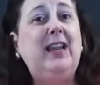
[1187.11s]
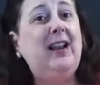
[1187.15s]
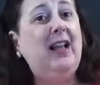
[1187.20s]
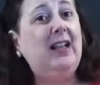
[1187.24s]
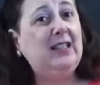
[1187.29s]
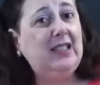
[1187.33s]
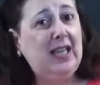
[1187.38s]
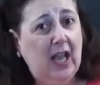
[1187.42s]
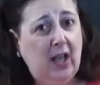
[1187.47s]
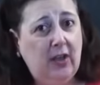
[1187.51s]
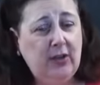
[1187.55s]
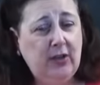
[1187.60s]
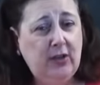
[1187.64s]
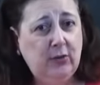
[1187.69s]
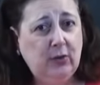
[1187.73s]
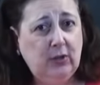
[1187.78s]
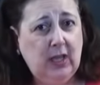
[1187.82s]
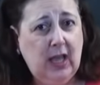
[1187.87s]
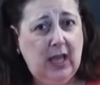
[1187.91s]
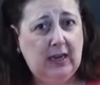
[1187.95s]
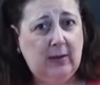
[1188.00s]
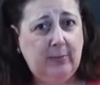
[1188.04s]
And I'll tell
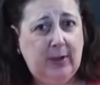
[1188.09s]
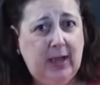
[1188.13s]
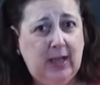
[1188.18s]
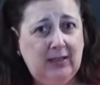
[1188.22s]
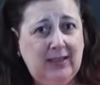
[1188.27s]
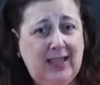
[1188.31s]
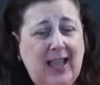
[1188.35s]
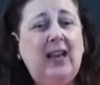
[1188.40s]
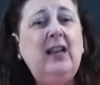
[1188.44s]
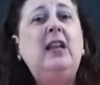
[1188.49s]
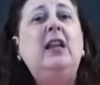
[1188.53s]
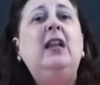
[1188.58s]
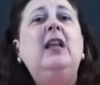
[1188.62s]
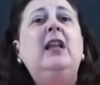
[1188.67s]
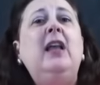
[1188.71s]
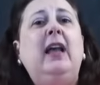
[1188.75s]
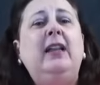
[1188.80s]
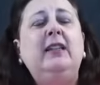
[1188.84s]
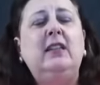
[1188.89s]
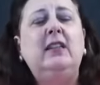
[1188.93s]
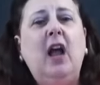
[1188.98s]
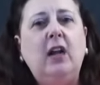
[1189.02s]
you a lot about that
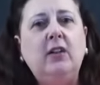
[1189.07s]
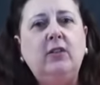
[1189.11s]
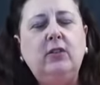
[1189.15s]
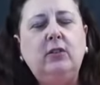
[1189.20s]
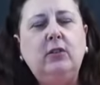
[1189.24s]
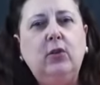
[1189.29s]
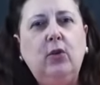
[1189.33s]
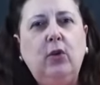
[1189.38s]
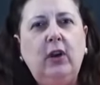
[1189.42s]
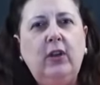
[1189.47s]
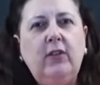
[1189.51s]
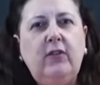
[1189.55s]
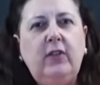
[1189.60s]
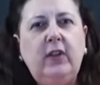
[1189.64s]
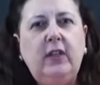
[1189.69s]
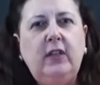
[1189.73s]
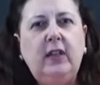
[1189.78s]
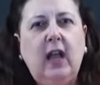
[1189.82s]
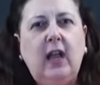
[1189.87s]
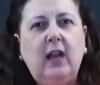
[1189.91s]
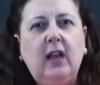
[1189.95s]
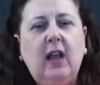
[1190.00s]
at
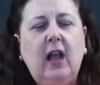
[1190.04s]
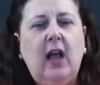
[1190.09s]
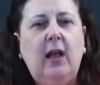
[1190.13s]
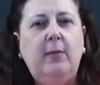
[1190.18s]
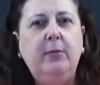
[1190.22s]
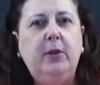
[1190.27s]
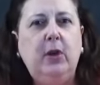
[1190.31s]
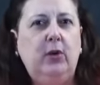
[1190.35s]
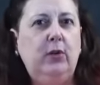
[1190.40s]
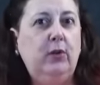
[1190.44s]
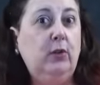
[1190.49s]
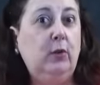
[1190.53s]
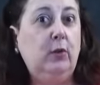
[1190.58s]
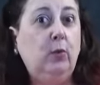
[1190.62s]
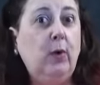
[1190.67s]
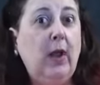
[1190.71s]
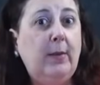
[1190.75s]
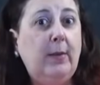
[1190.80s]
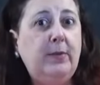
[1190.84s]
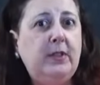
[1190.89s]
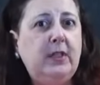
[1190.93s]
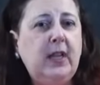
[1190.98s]
drloriv.com. Go to the
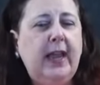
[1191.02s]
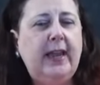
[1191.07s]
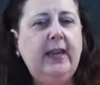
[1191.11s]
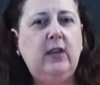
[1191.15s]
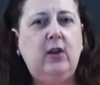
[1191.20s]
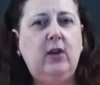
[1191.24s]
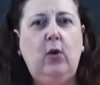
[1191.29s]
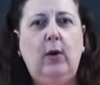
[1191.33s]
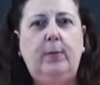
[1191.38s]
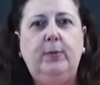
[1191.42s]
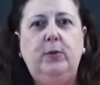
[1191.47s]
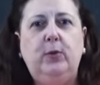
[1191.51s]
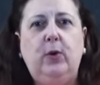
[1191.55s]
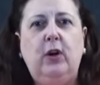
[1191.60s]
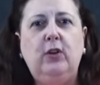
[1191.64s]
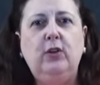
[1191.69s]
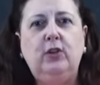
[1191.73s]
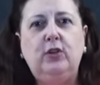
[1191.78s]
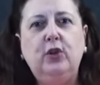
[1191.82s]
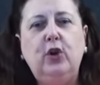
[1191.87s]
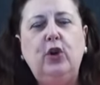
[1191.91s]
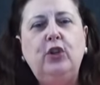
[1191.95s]
website, go up to
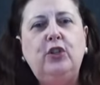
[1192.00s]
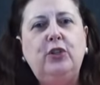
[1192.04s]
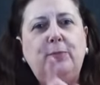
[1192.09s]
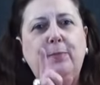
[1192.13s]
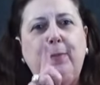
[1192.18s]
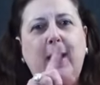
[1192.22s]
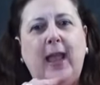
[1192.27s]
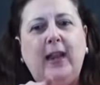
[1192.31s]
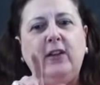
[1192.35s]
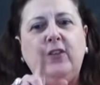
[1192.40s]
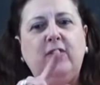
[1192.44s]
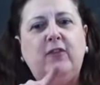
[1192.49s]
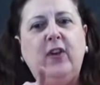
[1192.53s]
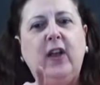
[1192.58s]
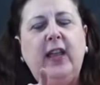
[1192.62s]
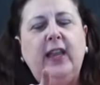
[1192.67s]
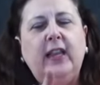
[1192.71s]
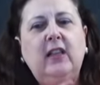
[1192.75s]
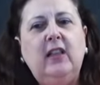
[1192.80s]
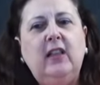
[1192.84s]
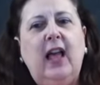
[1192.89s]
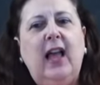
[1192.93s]
our search
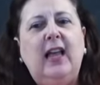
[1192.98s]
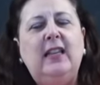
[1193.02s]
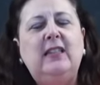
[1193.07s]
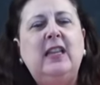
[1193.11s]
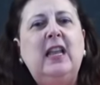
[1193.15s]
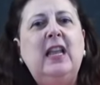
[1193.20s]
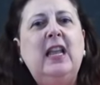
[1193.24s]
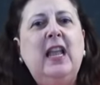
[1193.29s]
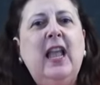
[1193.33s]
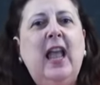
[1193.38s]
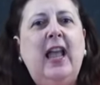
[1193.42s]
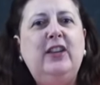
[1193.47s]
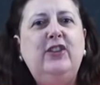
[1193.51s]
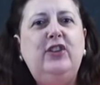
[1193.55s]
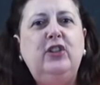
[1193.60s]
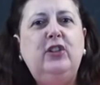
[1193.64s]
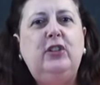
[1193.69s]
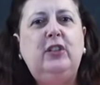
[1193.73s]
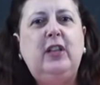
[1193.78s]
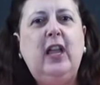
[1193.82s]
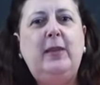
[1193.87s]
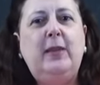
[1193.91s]
magnifying glass and
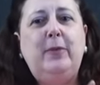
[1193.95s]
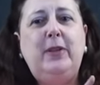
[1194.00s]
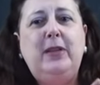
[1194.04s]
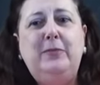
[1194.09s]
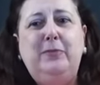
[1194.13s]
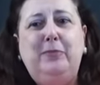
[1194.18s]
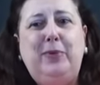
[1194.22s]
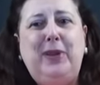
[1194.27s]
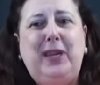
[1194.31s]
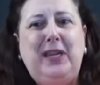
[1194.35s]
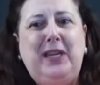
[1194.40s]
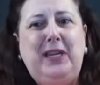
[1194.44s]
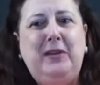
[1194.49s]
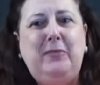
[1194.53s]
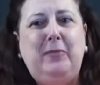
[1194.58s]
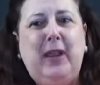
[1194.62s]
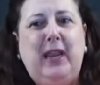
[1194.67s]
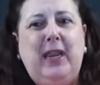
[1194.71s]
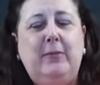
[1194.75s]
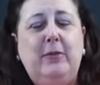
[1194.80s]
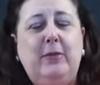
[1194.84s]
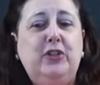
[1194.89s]
just type in
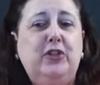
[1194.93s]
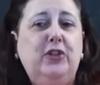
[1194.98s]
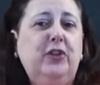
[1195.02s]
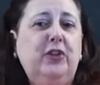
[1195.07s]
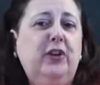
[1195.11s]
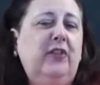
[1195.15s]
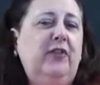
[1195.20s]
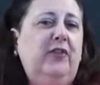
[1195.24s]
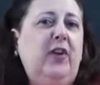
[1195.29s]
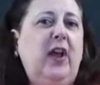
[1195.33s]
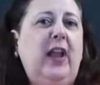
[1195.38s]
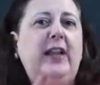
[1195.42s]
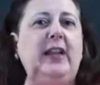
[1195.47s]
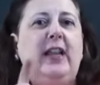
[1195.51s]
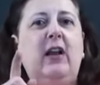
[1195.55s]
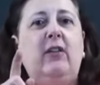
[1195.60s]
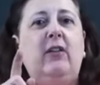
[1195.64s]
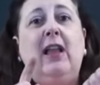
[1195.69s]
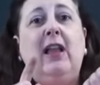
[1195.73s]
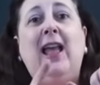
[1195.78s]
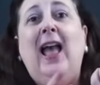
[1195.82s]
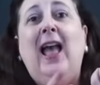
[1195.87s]
beanie babies. You're going to find
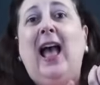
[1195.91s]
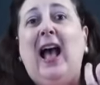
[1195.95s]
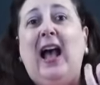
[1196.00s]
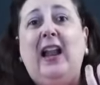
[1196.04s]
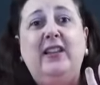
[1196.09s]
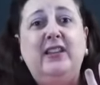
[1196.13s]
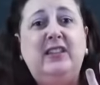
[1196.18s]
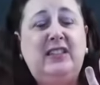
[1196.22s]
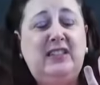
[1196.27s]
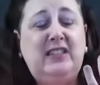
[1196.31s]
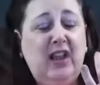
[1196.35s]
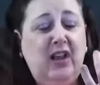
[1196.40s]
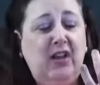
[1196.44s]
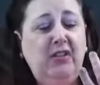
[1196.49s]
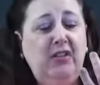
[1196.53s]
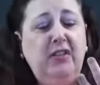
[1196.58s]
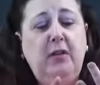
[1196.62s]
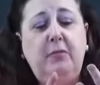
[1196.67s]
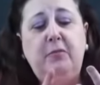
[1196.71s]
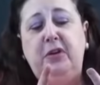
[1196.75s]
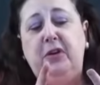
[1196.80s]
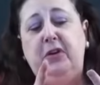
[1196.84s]
out how to
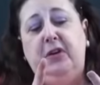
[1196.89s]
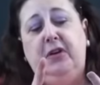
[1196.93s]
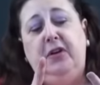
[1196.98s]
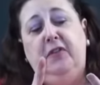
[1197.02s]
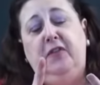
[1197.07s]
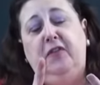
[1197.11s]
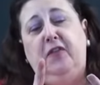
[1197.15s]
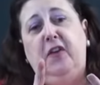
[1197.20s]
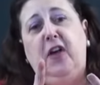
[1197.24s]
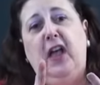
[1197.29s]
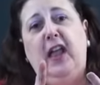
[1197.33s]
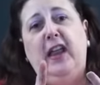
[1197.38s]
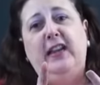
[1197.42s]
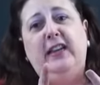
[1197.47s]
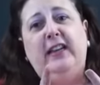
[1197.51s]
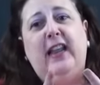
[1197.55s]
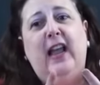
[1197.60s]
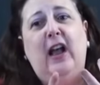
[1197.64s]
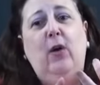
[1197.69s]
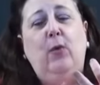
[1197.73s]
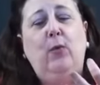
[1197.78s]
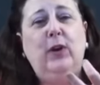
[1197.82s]
sell them. You're going to
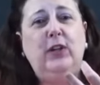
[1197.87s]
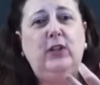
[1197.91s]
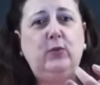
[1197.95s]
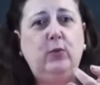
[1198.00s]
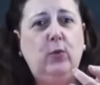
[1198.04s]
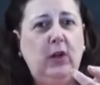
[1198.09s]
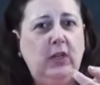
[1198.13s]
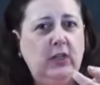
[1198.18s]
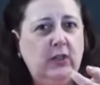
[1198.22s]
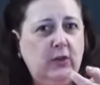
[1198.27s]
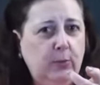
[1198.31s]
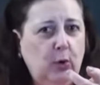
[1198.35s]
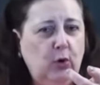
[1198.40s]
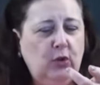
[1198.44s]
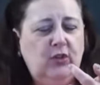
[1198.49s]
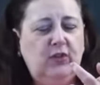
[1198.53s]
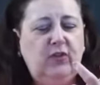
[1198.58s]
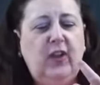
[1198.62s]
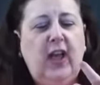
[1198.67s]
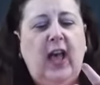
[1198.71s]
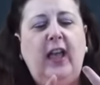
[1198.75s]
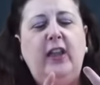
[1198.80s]
find out which ones are
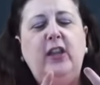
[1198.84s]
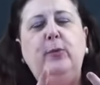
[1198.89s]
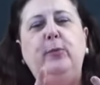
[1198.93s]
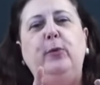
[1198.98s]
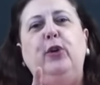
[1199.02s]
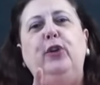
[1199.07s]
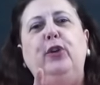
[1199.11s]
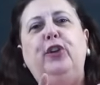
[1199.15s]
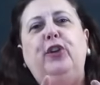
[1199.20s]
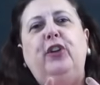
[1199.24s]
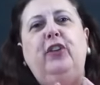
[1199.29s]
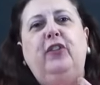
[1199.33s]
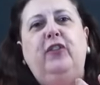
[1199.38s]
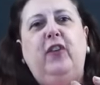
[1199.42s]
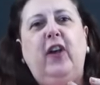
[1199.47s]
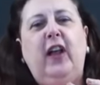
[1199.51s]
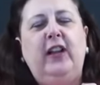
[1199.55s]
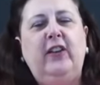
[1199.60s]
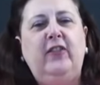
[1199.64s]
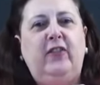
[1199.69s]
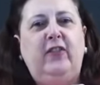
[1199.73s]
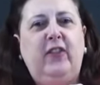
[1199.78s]
most valuable. You're going to
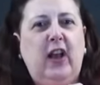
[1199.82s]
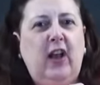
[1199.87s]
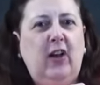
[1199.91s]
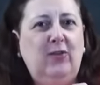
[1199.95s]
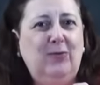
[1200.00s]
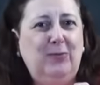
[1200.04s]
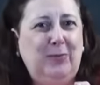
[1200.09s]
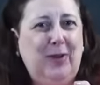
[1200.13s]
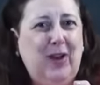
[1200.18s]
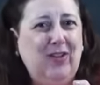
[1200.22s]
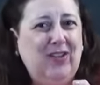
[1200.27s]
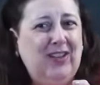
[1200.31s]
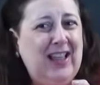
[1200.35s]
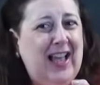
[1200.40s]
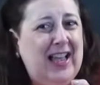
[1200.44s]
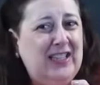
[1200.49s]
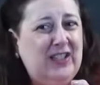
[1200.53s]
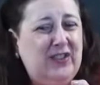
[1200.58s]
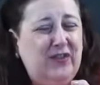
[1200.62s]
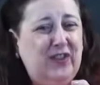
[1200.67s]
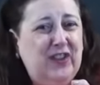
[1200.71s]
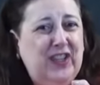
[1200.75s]
find out about
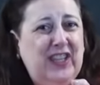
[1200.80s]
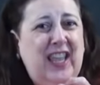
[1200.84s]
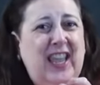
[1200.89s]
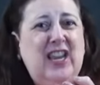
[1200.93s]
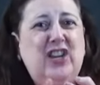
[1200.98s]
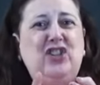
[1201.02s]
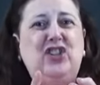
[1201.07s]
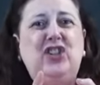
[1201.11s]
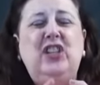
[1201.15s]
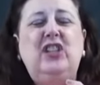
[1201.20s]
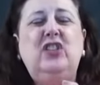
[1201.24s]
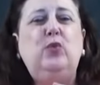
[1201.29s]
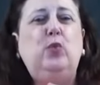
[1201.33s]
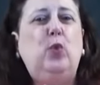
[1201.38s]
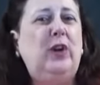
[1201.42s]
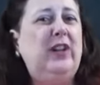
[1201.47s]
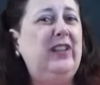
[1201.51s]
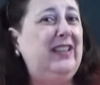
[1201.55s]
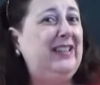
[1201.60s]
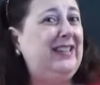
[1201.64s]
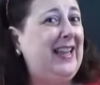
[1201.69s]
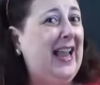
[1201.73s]
classifications.
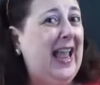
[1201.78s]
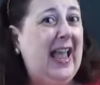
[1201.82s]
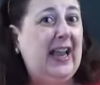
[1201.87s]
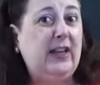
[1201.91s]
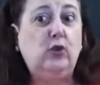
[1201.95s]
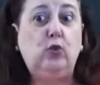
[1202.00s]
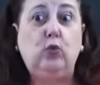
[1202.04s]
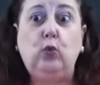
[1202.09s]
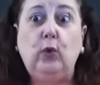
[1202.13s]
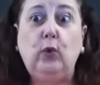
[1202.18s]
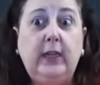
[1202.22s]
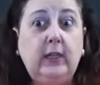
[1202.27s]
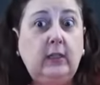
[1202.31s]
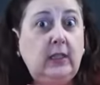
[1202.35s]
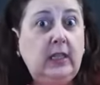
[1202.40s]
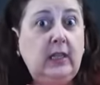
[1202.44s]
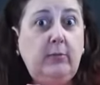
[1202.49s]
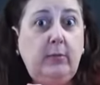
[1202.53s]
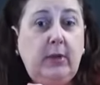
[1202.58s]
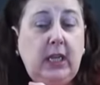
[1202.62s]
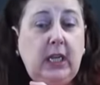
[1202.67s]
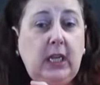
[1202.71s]
What do the tags
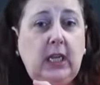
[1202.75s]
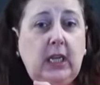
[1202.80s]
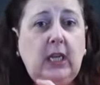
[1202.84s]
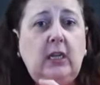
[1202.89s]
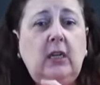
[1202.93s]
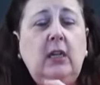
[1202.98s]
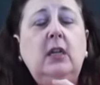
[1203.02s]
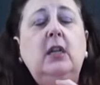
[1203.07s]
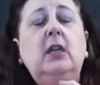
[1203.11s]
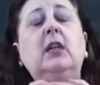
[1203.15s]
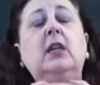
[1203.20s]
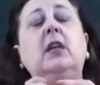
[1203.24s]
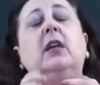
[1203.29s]
really mean?